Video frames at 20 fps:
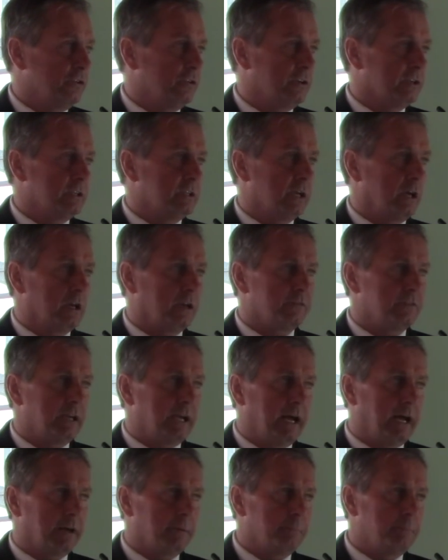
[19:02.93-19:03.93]
You could tell if they
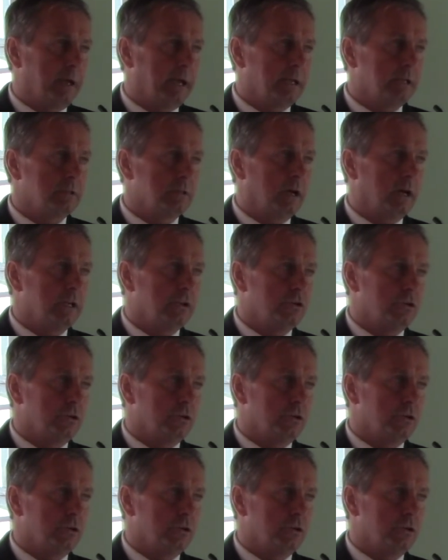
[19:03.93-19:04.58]
had a bad night.